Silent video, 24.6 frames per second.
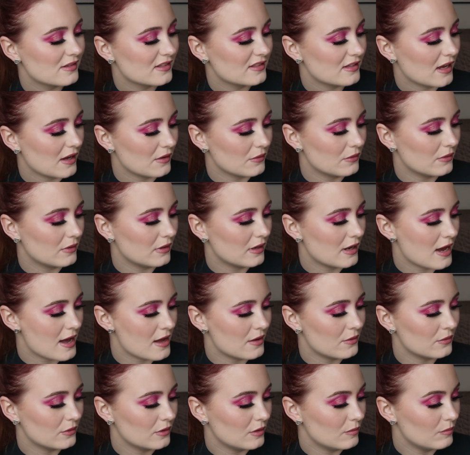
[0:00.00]

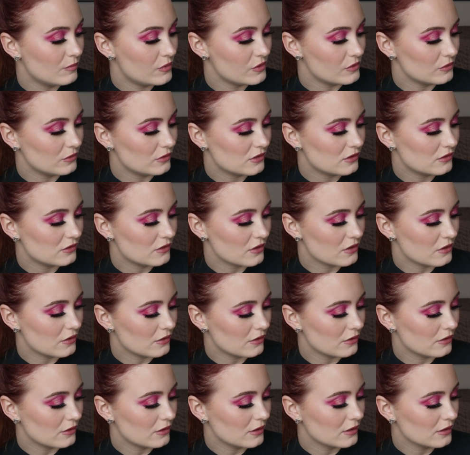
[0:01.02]
Sundown
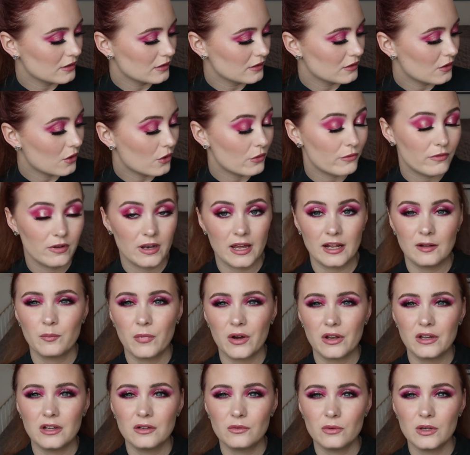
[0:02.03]
Booster
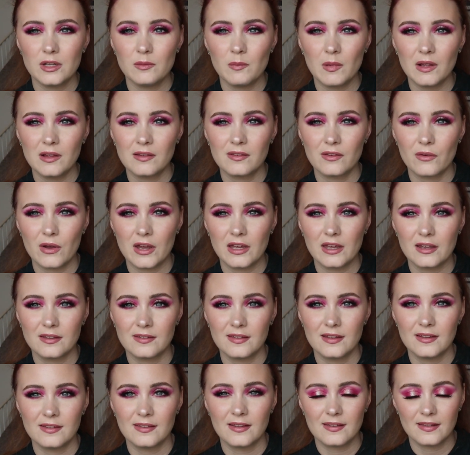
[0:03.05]
Overnight Body Treatment, so I guess
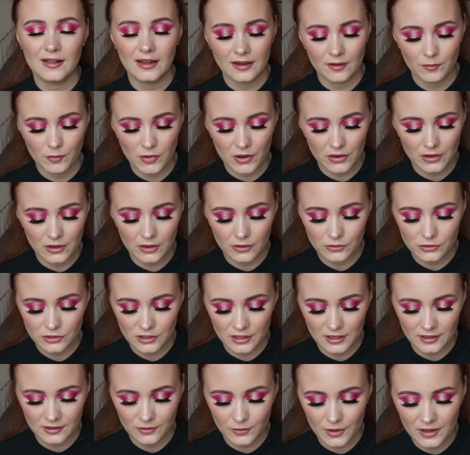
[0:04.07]
this is like a body
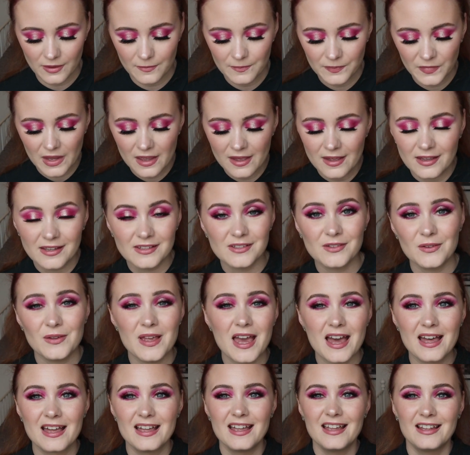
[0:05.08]
lotion as well. So
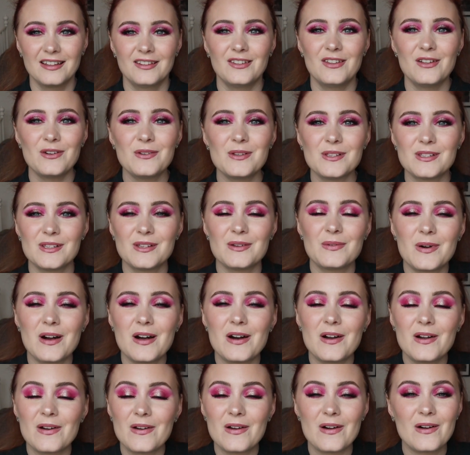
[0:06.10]
yeah, those
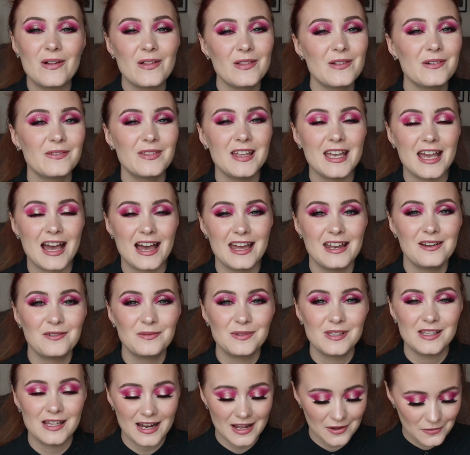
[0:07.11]
are all of the
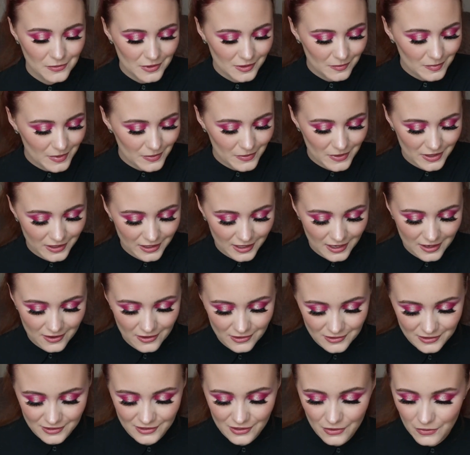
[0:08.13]
items that I will be working
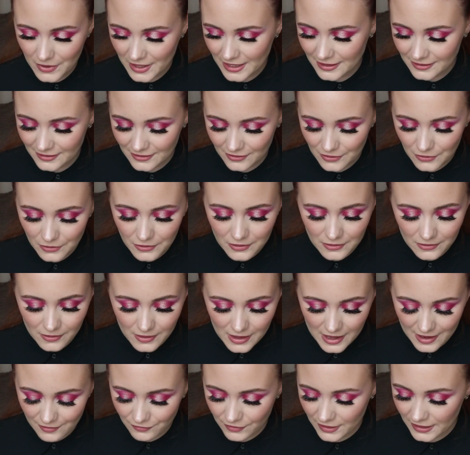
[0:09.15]
on. So in
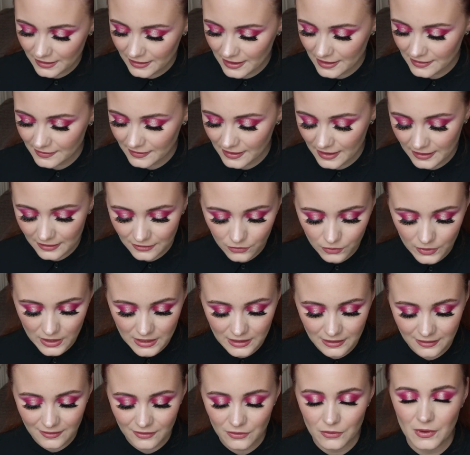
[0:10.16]
total, I think that's like
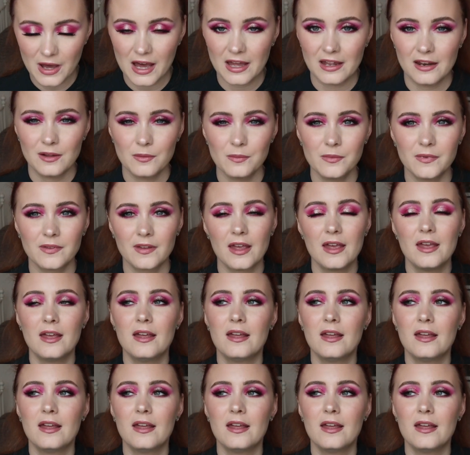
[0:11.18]
22 items,